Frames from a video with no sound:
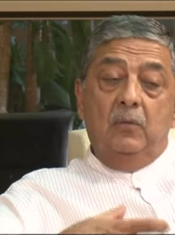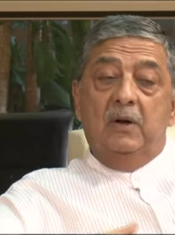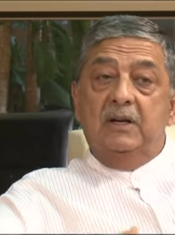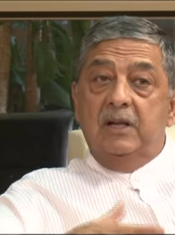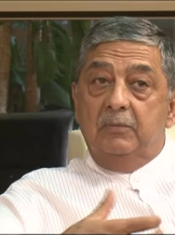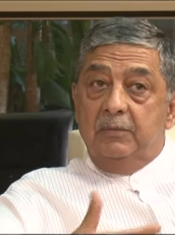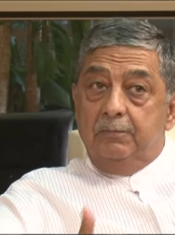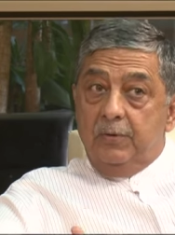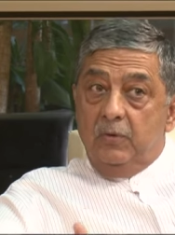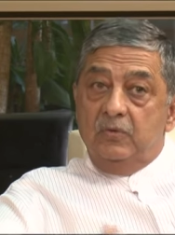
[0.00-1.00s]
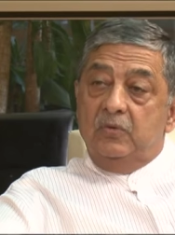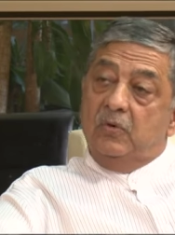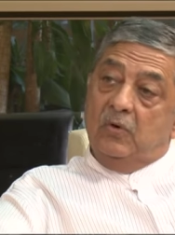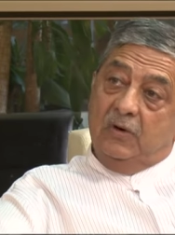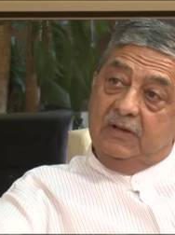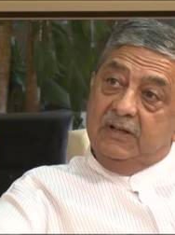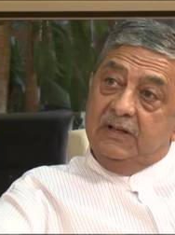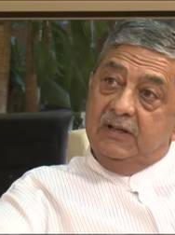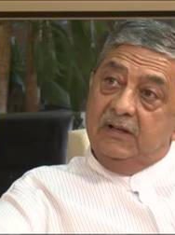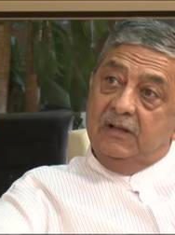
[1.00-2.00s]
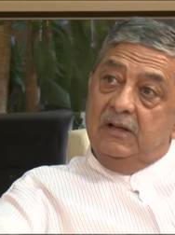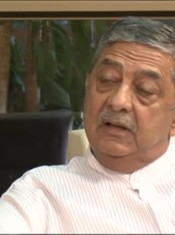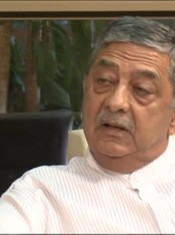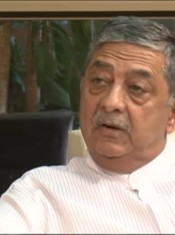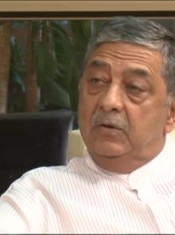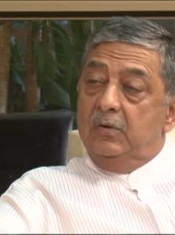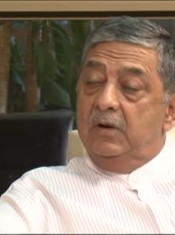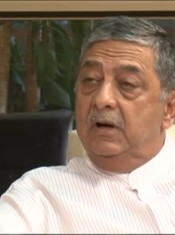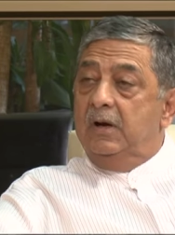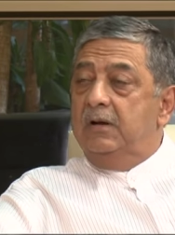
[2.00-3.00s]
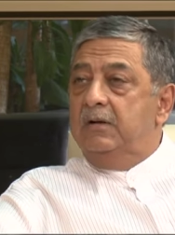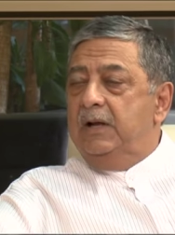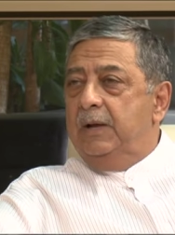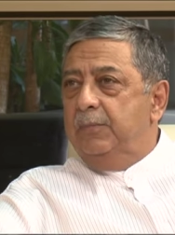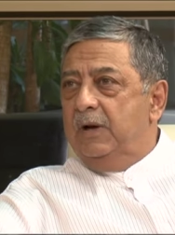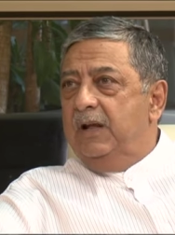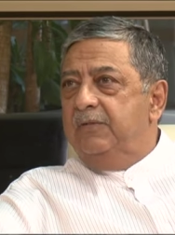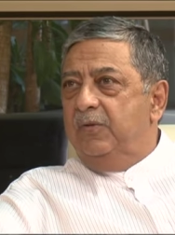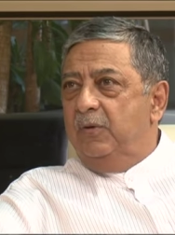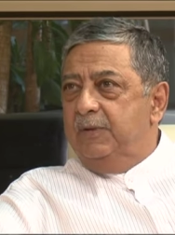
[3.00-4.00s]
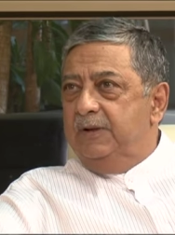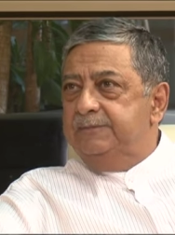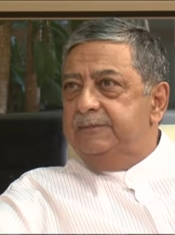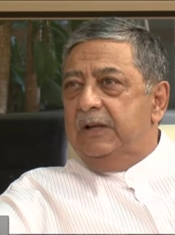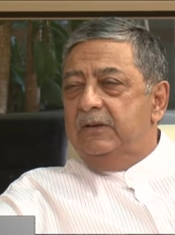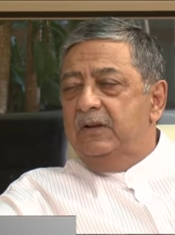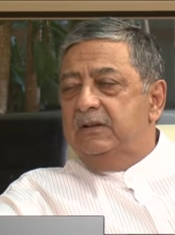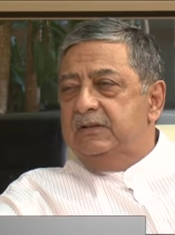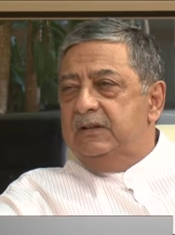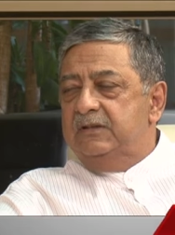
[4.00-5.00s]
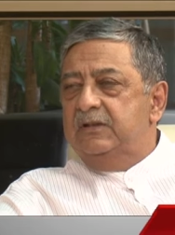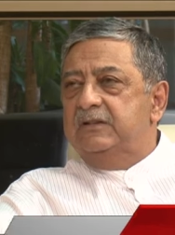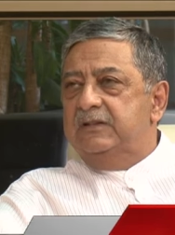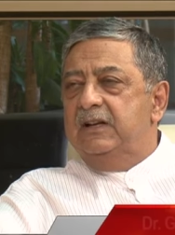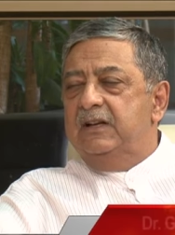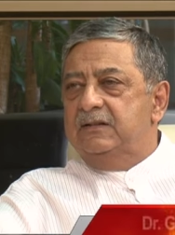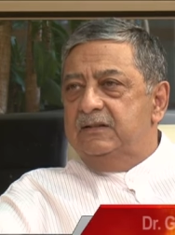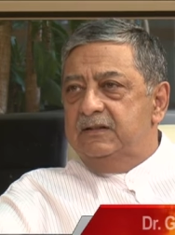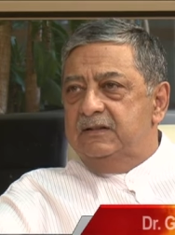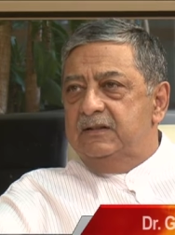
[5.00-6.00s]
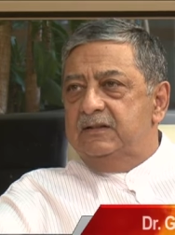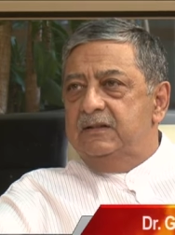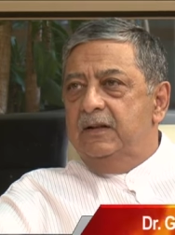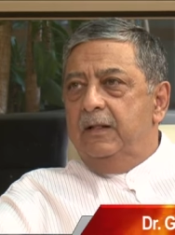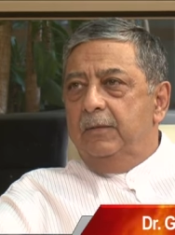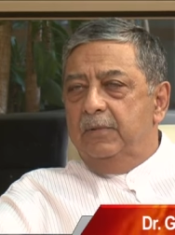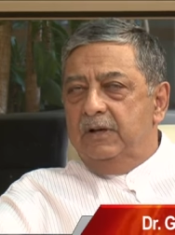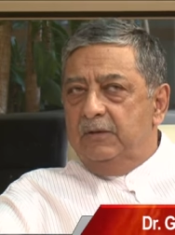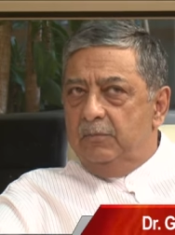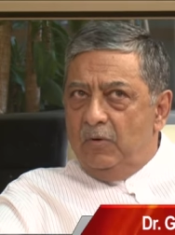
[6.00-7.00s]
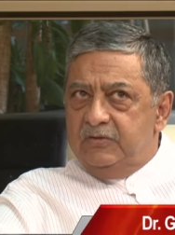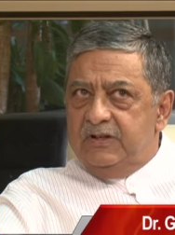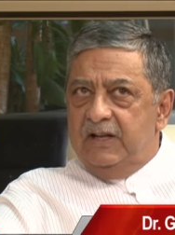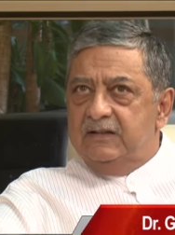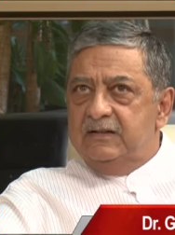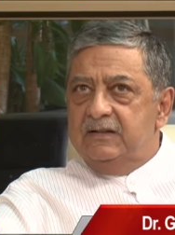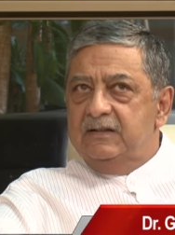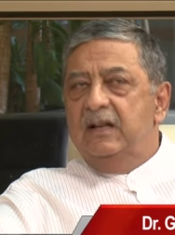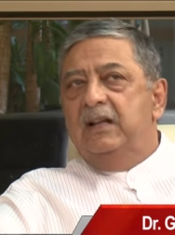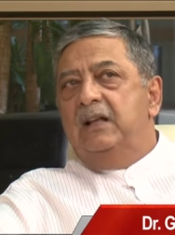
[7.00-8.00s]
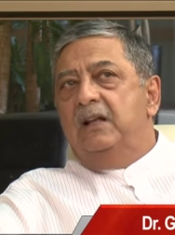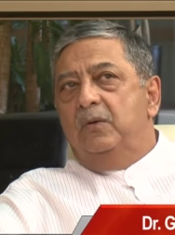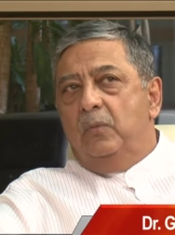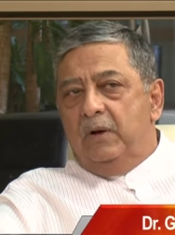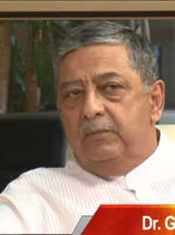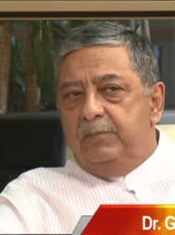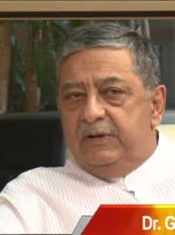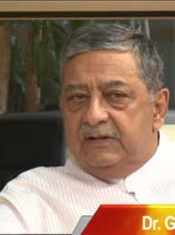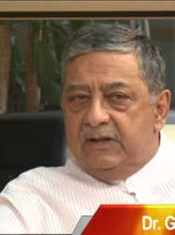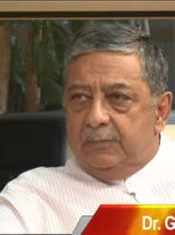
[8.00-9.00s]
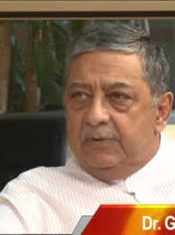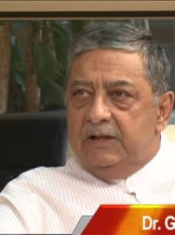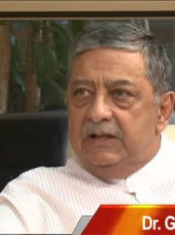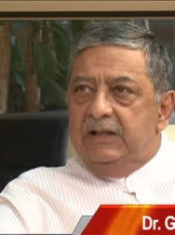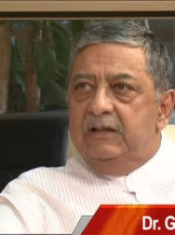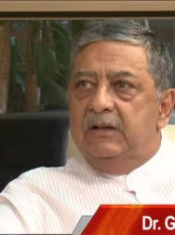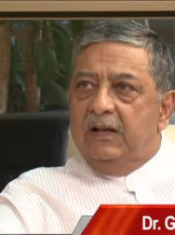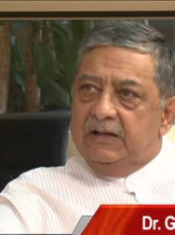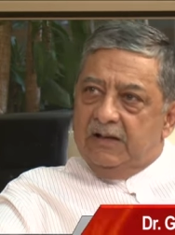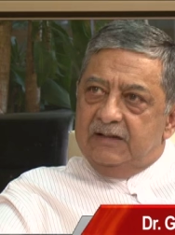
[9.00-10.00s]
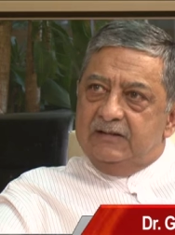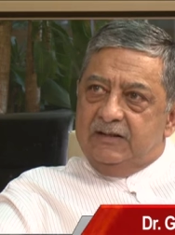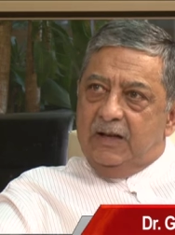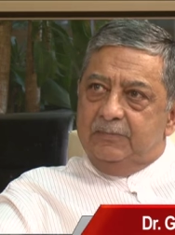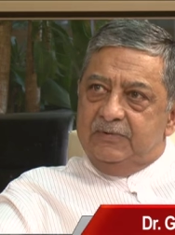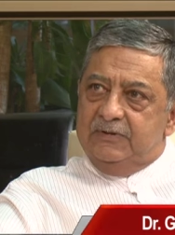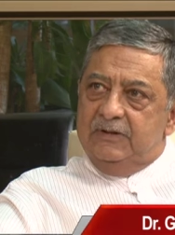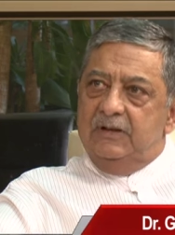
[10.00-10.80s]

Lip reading: One can be prone to clotting, emboli forming. So it's a serious disease. But in most cases, one picks it up early and takes steps